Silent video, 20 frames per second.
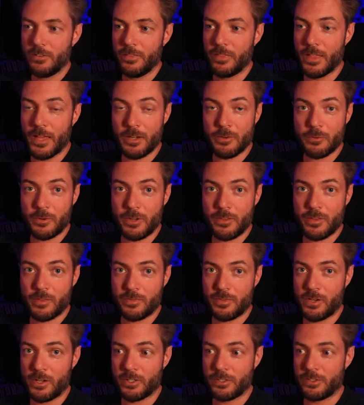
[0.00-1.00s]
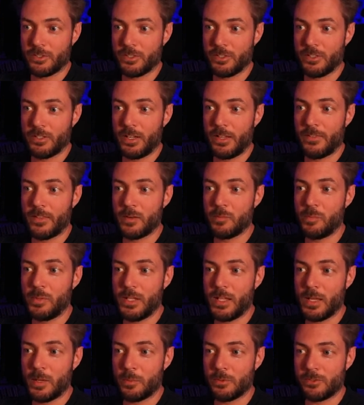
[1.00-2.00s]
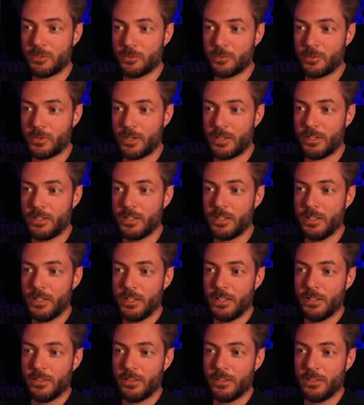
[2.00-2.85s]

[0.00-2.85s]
then run the function, and then be able to run